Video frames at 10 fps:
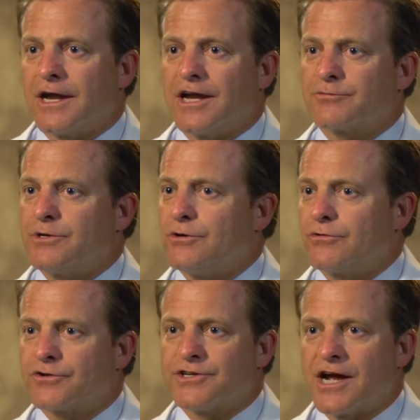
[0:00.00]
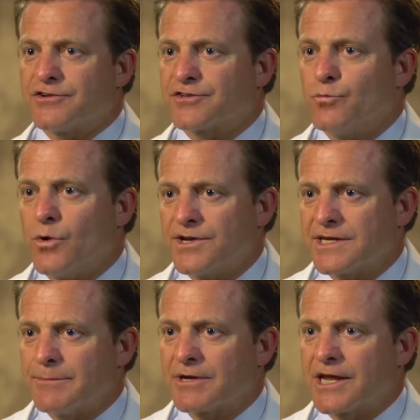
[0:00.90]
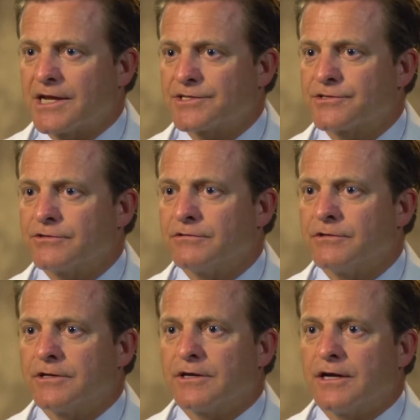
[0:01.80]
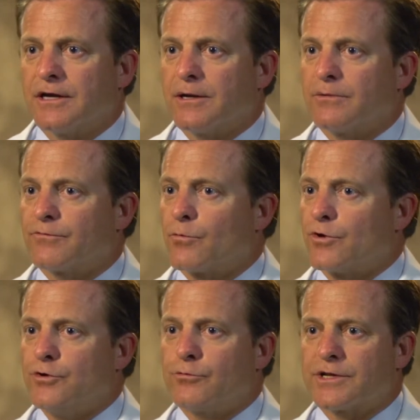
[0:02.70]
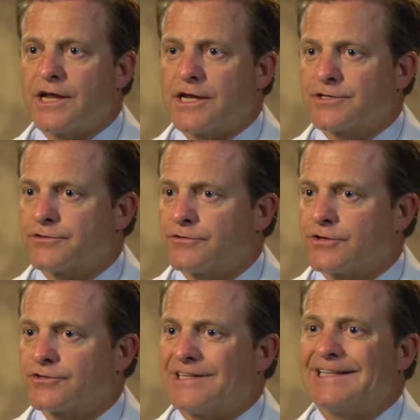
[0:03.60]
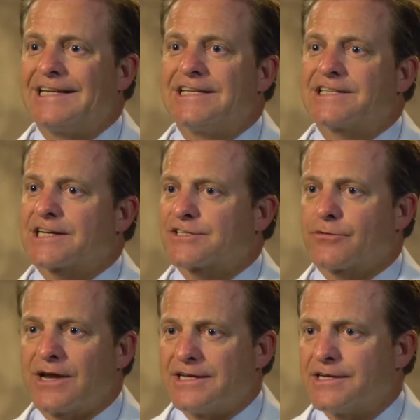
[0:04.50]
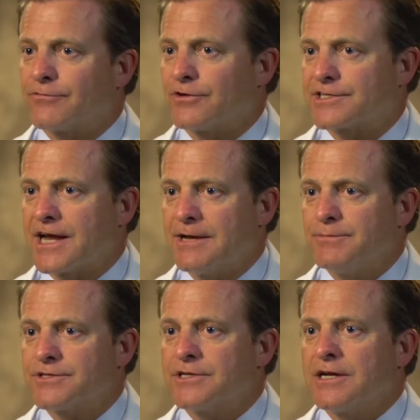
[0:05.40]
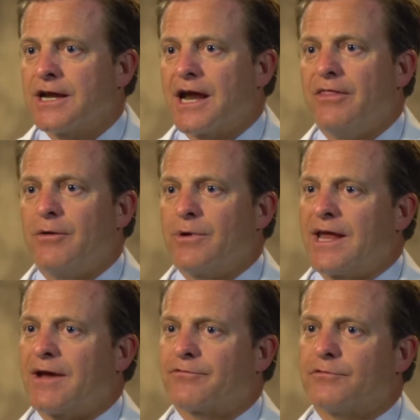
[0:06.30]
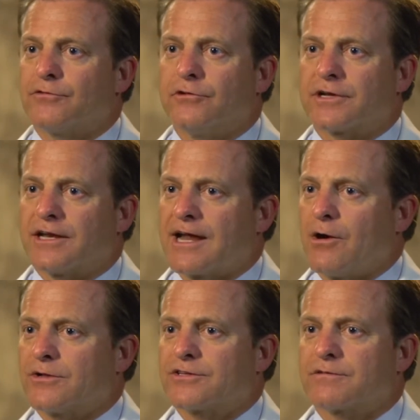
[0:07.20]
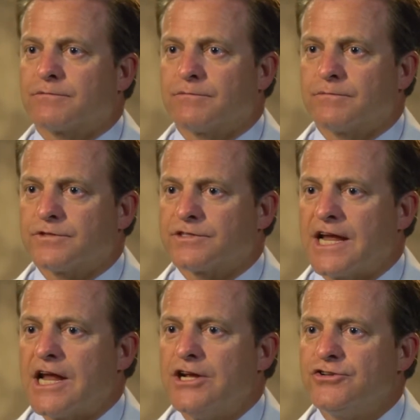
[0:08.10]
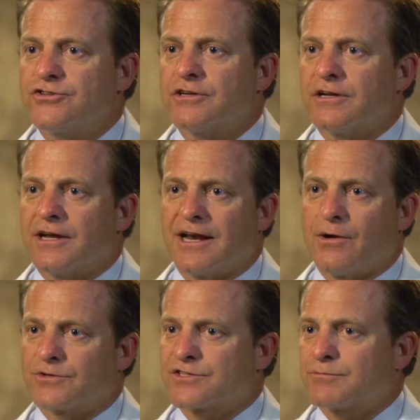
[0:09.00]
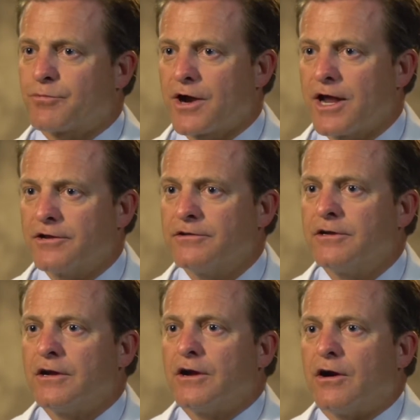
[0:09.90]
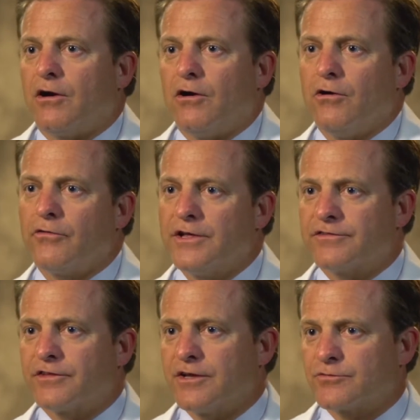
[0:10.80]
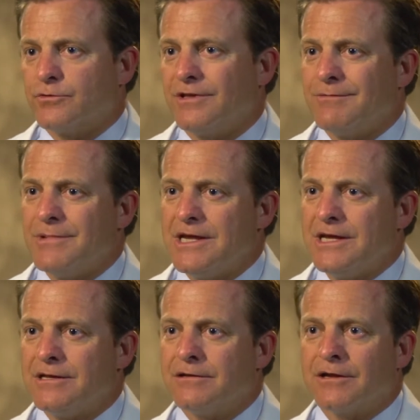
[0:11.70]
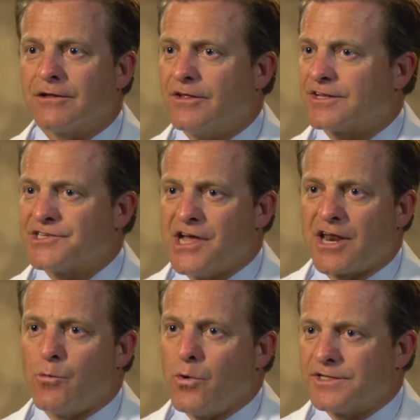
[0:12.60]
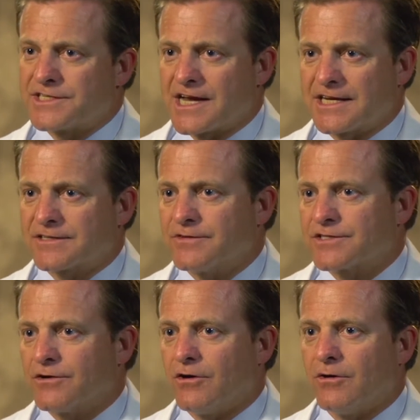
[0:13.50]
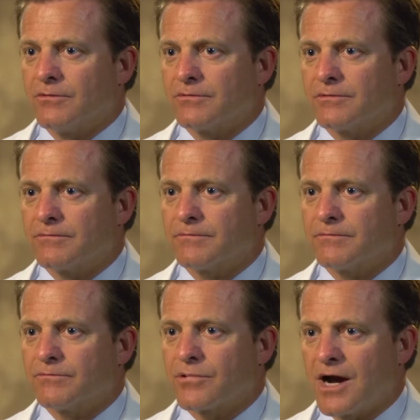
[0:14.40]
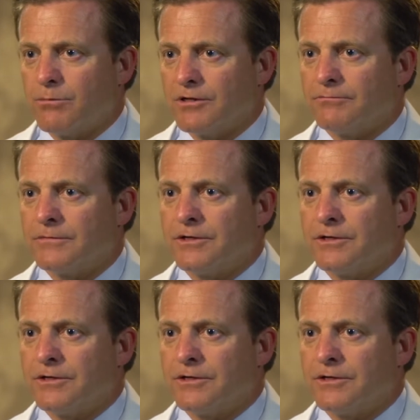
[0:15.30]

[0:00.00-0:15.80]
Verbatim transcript: As we know, there's not just one type of cancer. Uh, for uterine cancer, there's at least six or eight different types, and then we have to look at how it's staged and how it's spread. All these things really mean that it's not a one-size-fits-all problem.